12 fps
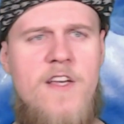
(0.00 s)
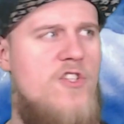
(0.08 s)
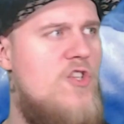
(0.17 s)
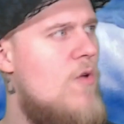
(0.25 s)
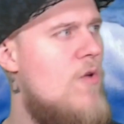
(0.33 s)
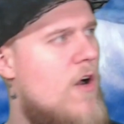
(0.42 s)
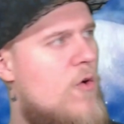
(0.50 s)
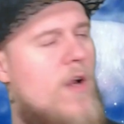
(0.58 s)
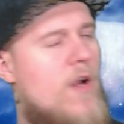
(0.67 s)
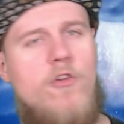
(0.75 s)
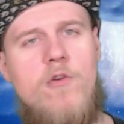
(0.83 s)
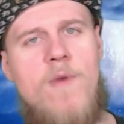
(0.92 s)
do our
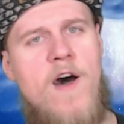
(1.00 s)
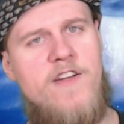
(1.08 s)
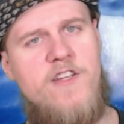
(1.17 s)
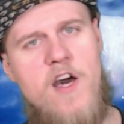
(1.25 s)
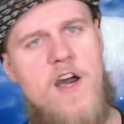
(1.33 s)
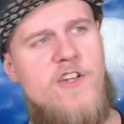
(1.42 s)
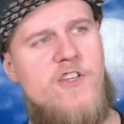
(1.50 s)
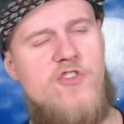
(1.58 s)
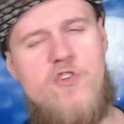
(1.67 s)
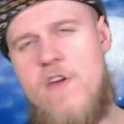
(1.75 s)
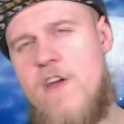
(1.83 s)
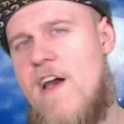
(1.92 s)
quick little montage. I'll
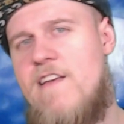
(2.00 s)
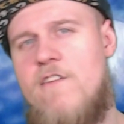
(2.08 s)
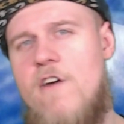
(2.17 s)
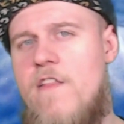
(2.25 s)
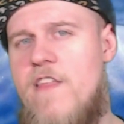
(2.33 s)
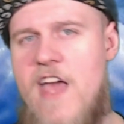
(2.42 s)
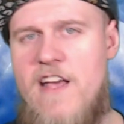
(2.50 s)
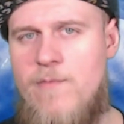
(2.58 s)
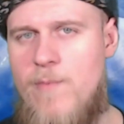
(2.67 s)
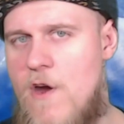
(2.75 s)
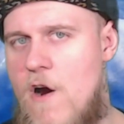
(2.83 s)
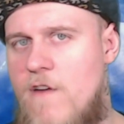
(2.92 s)
show you guys all the
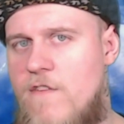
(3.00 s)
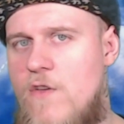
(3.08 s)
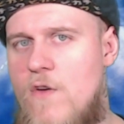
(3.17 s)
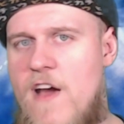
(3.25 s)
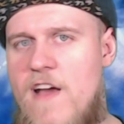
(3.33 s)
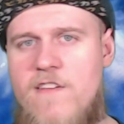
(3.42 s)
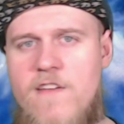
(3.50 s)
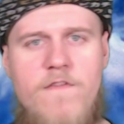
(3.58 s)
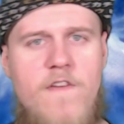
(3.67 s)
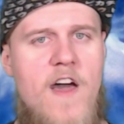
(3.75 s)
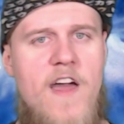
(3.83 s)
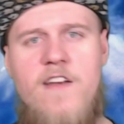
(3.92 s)
SPRs that you guys can
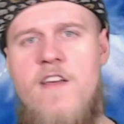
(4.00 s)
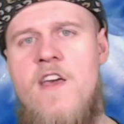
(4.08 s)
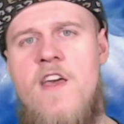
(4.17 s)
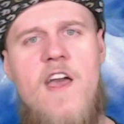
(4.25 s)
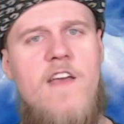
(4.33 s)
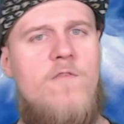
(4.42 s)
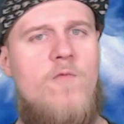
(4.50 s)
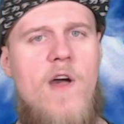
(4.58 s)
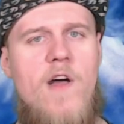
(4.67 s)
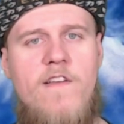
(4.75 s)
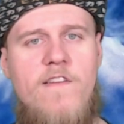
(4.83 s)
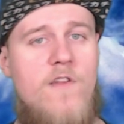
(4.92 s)
find, as
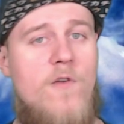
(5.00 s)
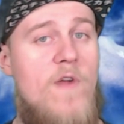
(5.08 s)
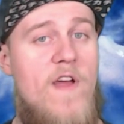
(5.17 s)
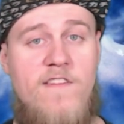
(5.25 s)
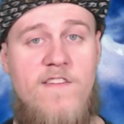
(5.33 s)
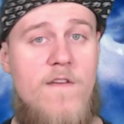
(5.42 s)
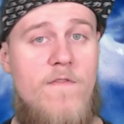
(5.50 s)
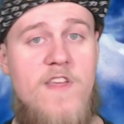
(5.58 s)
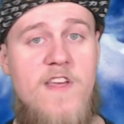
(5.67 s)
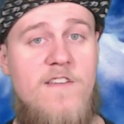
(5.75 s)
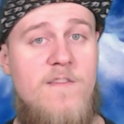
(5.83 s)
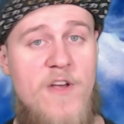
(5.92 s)
well as the rest of
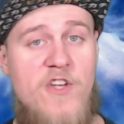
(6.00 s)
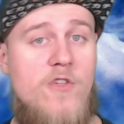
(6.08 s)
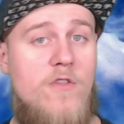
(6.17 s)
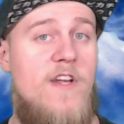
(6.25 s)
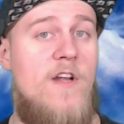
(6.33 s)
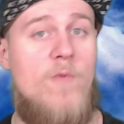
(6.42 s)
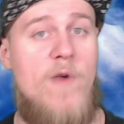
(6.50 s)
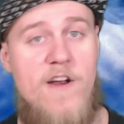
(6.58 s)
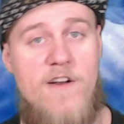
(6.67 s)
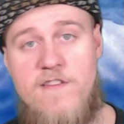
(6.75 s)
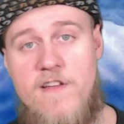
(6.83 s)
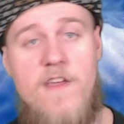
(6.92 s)
the special leader
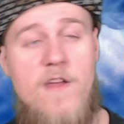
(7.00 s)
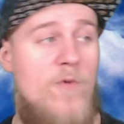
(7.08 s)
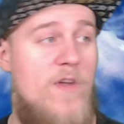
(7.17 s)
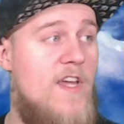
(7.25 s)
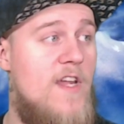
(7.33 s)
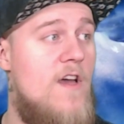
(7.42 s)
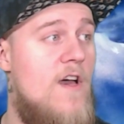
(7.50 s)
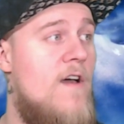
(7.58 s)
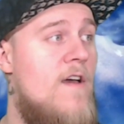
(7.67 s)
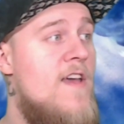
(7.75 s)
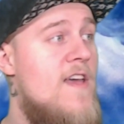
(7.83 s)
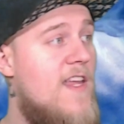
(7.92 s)
rares. And then we can
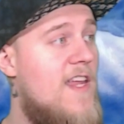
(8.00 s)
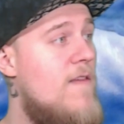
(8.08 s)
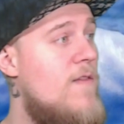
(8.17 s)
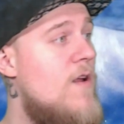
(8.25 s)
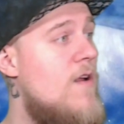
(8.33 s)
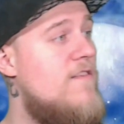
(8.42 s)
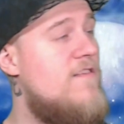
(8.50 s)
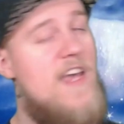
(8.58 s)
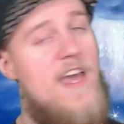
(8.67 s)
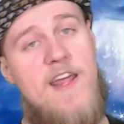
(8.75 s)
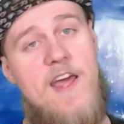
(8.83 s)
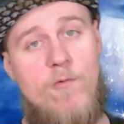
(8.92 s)
give the
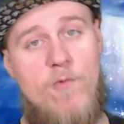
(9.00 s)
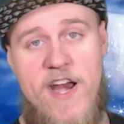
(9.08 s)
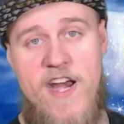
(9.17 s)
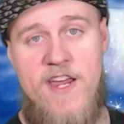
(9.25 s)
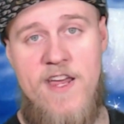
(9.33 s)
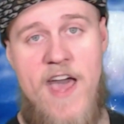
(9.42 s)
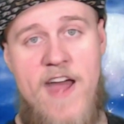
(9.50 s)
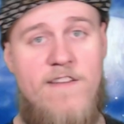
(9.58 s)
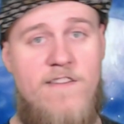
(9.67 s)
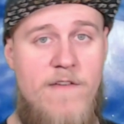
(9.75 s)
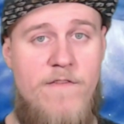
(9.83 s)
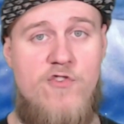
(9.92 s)
set a rating out of
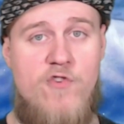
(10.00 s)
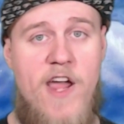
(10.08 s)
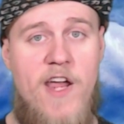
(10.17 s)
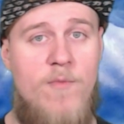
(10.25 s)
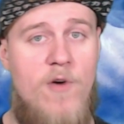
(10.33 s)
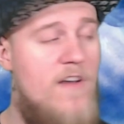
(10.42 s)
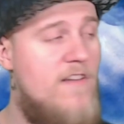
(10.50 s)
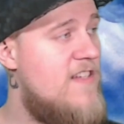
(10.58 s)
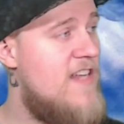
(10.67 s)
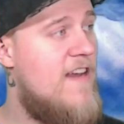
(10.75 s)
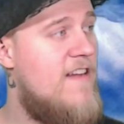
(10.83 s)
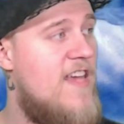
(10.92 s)
7 Dragon Balls
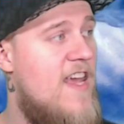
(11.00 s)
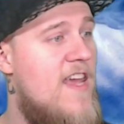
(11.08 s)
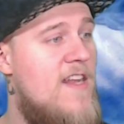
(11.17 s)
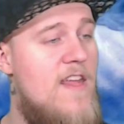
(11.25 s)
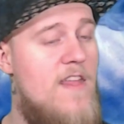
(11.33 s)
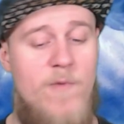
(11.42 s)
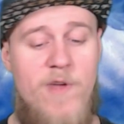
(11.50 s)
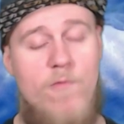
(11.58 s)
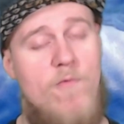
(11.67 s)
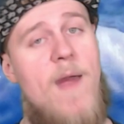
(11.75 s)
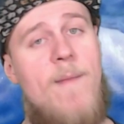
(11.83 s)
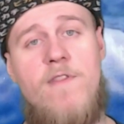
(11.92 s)
and out of 10, and then we can
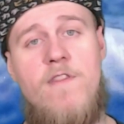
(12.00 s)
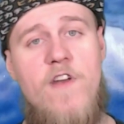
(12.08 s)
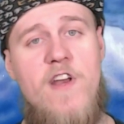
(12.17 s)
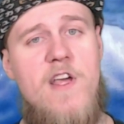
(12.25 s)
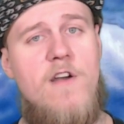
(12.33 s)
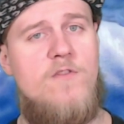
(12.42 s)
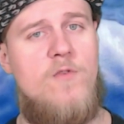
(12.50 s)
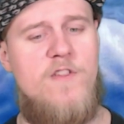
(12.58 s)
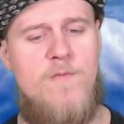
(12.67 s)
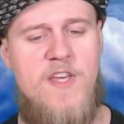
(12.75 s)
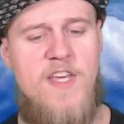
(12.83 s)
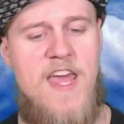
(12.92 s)
wrap up the video. So let's
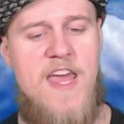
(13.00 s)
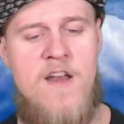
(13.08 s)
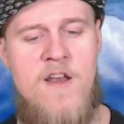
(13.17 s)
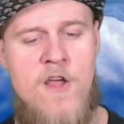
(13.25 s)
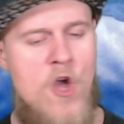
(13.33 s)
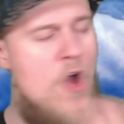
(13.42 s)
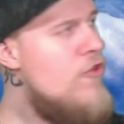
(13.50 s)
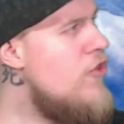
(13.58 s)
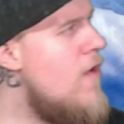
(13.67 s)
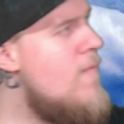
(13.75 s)
begin the